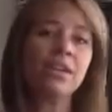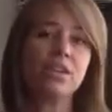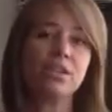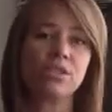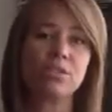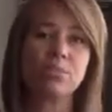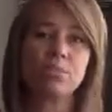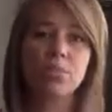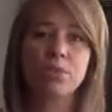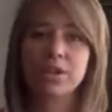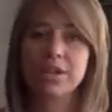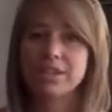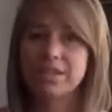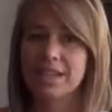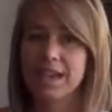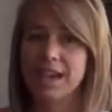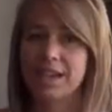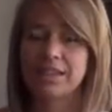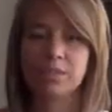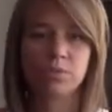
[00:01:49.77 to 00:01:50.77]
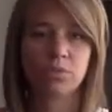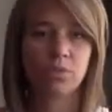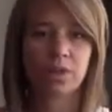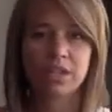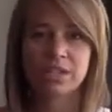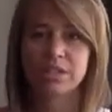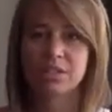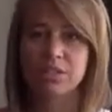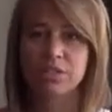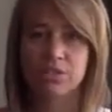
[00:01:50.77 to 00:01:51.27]
the more I text, the more
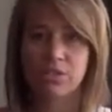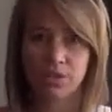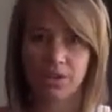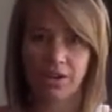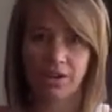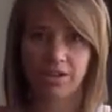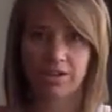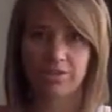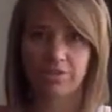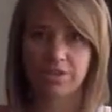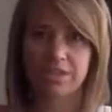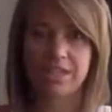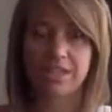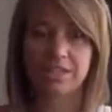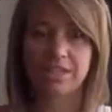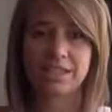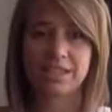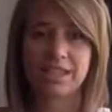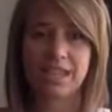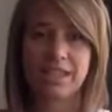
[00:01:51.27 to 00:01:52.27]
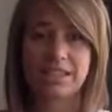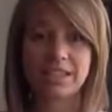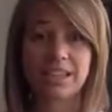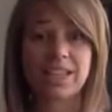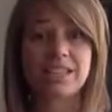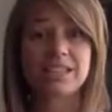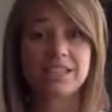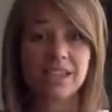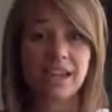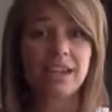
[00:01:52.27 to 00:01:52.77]
I do all of these things,
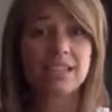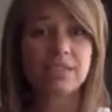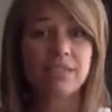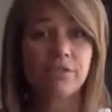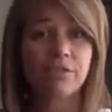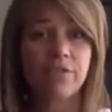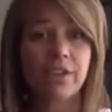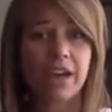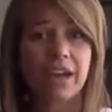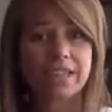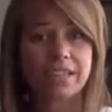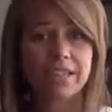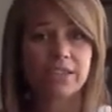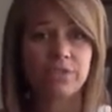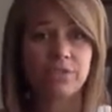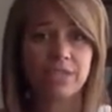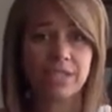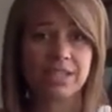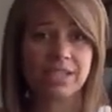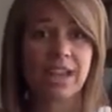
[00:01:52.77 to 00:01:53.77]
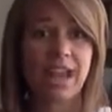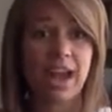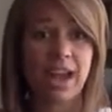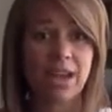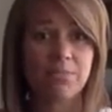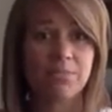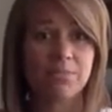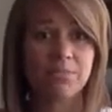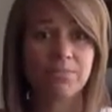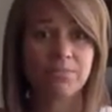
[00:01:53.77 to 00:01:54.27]
it does affect even the
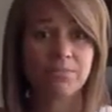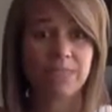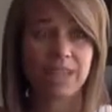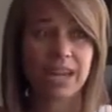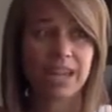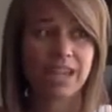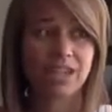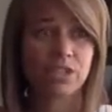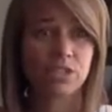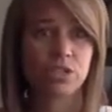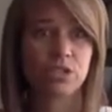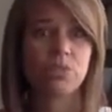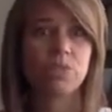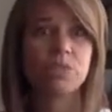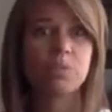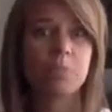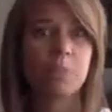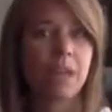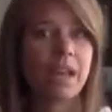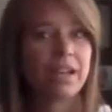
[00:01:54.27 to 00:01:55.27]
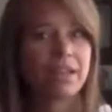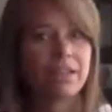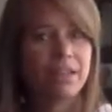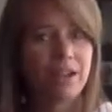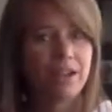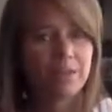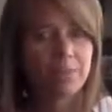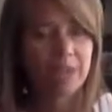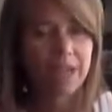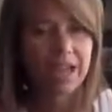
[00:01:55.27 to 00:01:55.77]
time that I do spend
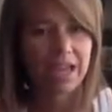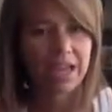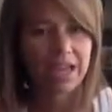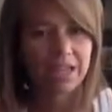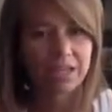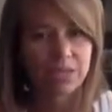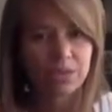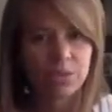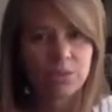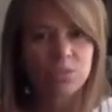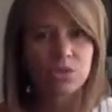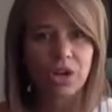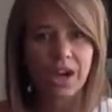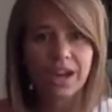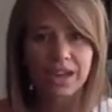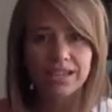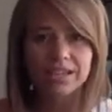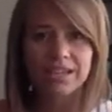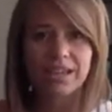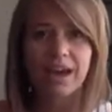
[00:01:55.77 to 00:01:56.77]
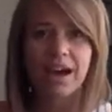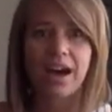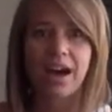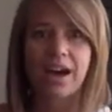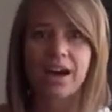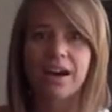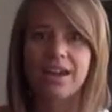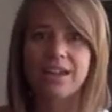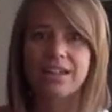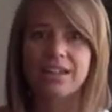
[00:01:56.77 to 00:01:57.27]
on my hands. So I'm trying to
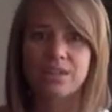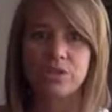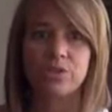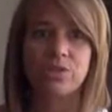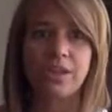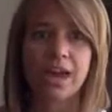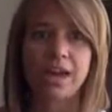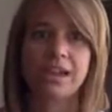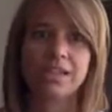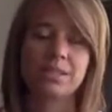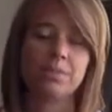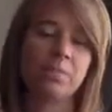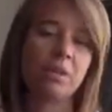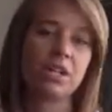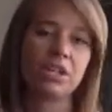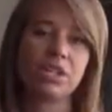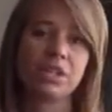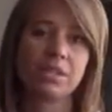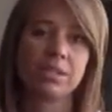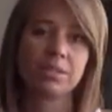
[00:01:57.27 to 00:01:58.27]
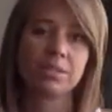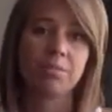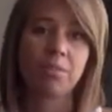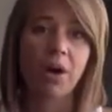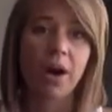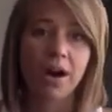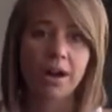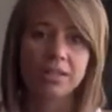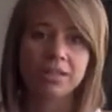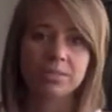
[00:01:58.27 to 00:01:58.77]
undo that as much as
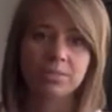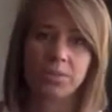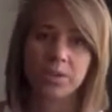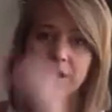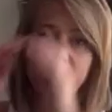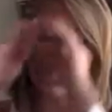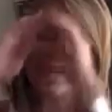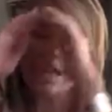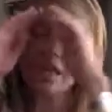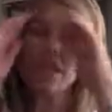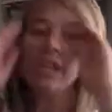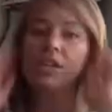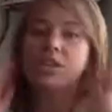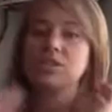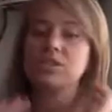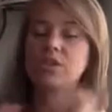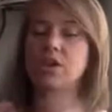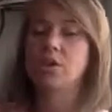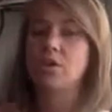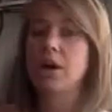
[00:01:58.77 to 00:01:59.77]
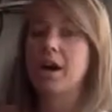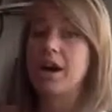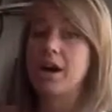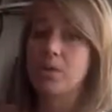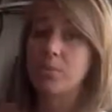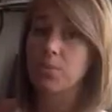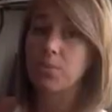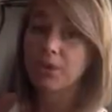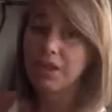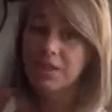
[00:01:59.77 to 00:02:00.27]
possible. So
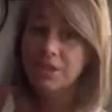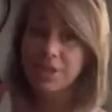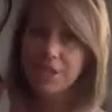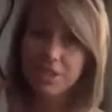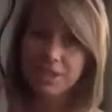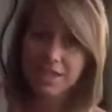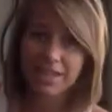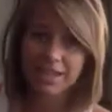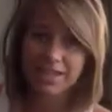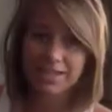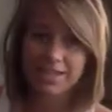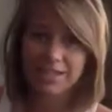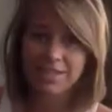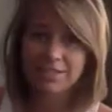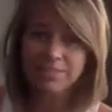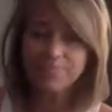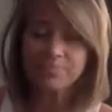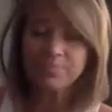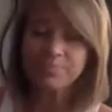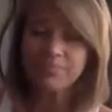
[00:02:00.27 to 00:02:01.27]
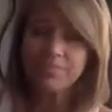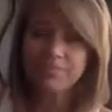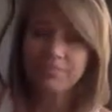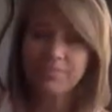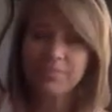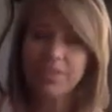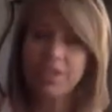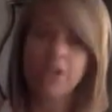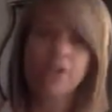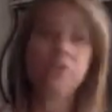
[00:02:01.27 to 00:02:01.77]
one of the things
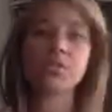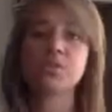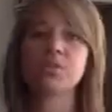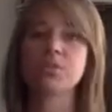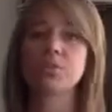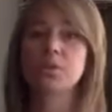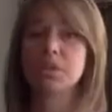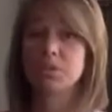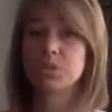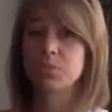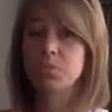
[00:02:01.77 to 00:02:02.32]
I'll do is